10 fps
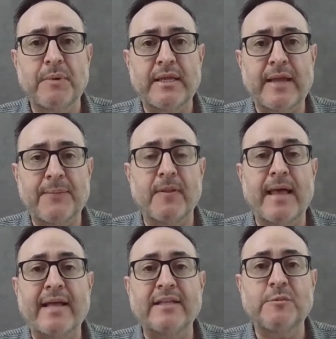But at the
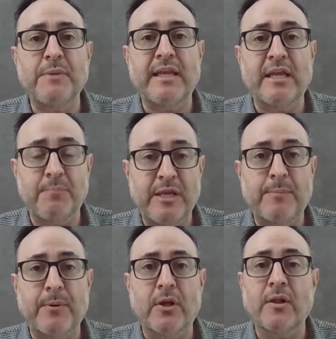last minute,
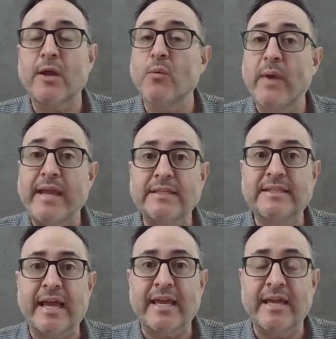people are like, wait a
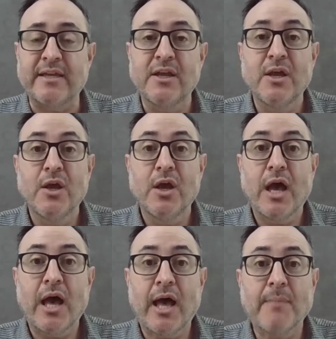second,
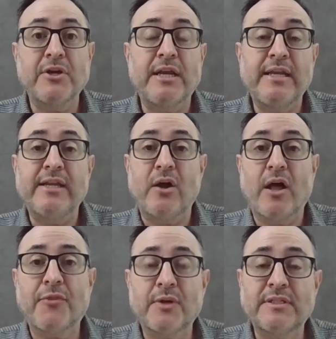I'm going to need
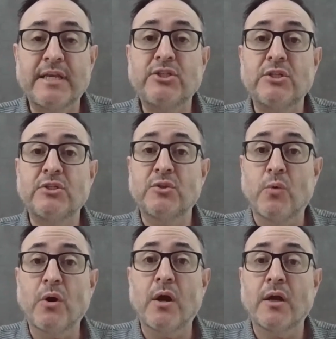authorization to
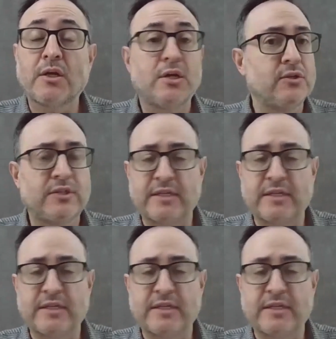work.